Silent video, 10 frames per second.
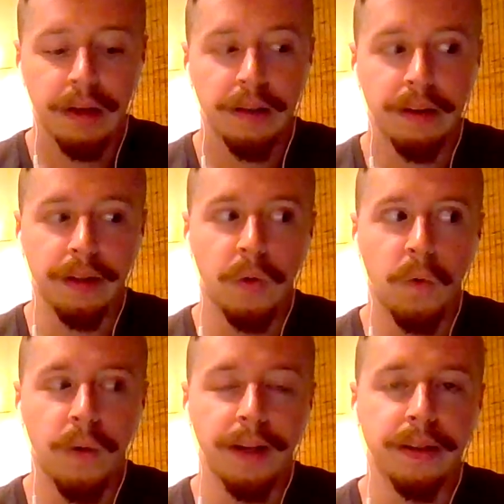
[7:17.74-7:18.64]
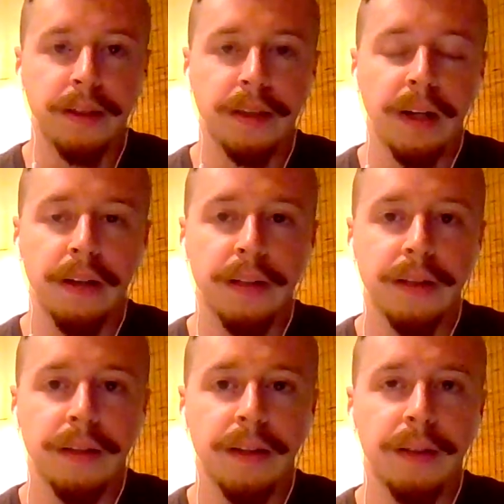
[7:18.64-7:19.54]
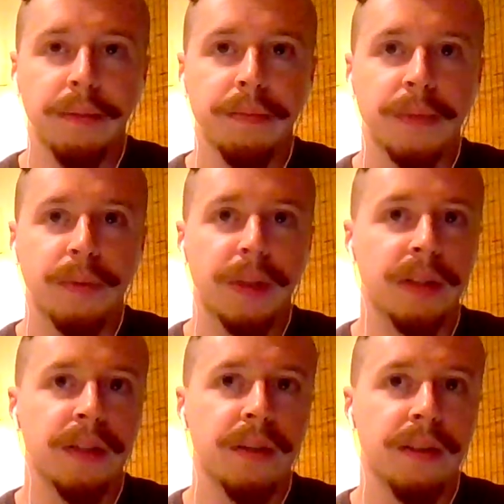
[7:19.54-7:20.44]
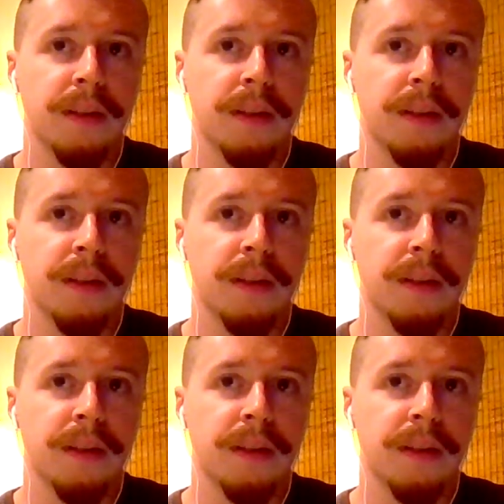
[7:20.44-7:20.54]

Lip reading: like quite the challenge, especially